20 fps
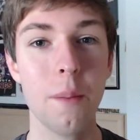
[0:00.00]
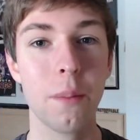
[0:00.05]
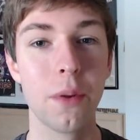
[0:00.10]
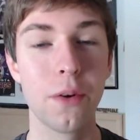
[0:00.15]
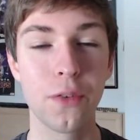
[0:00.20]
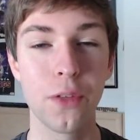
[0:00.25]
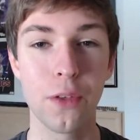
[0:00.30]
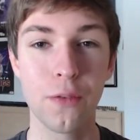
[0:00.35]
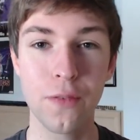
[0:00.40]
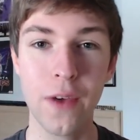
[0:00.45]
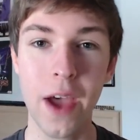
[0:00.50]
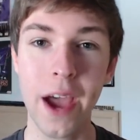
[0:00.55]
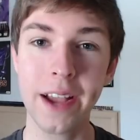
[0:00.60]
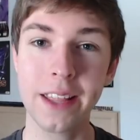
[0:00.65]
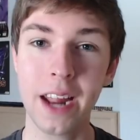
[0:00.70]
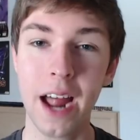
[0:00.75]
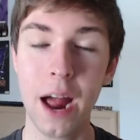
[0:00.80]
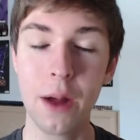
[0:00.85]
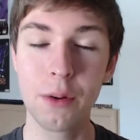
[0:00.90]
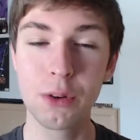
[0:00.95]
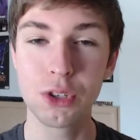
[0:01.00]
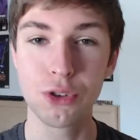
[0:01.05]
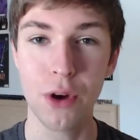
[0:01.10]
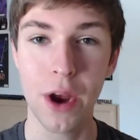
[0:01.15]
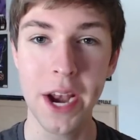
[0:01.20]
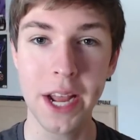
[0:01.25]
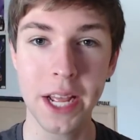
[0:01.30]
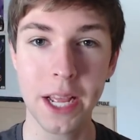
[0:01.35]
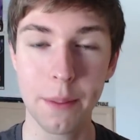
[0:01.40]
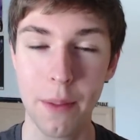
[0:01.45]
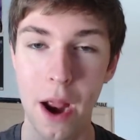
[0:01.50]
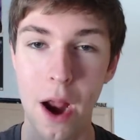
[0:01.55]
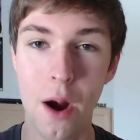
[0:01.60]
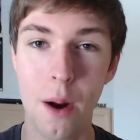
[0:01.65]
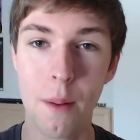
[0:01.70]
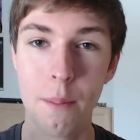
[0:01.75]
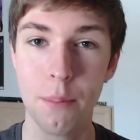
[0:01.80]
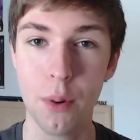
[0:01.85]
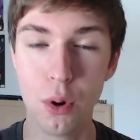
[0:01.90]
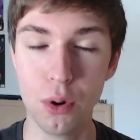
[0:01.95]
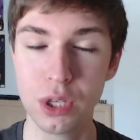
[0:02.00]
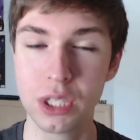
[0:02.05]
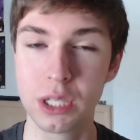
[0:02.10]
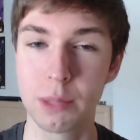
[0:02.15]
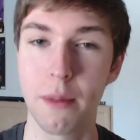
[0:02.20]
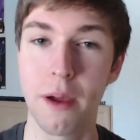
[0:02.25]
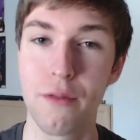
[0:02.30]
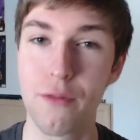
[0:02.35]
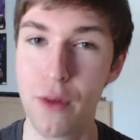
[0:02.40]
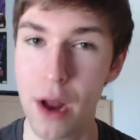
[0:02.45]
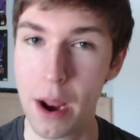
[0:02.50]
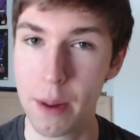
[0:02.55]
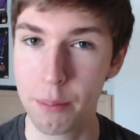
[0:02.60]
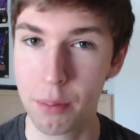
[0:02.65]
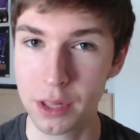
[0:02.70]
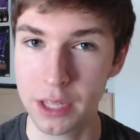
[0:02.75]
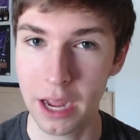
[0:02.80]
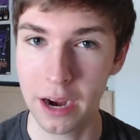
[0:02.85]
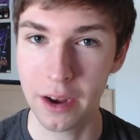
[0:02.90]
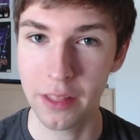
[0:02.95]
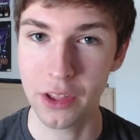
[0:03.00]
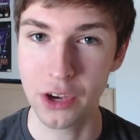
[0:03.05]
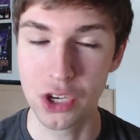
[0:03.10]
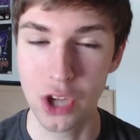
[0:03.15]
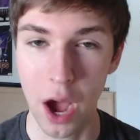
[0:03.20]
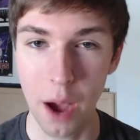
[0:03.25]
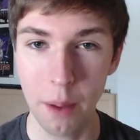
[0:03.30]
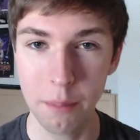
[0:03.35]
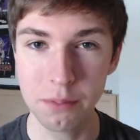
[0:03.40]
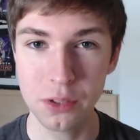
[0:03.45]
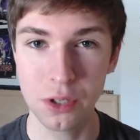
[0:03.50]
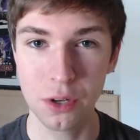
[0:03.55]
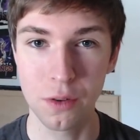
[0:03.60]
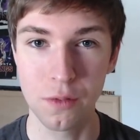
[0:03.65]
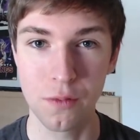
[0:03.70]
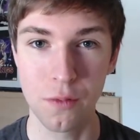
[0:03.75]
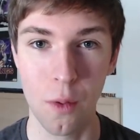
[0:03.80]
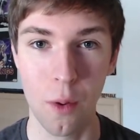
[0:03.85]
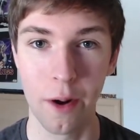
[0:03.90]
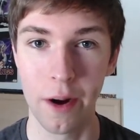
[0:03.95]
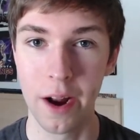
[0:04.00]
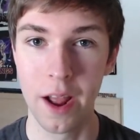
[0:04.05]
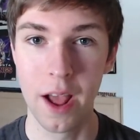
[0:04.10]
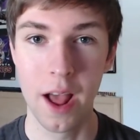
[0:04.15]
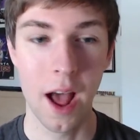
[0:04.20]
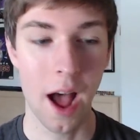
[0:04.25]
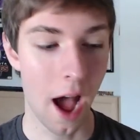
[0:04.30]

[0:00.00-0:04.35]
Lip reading: but for the fact that I was trading a pair of boots that my friend pulled out of the dumpster for it,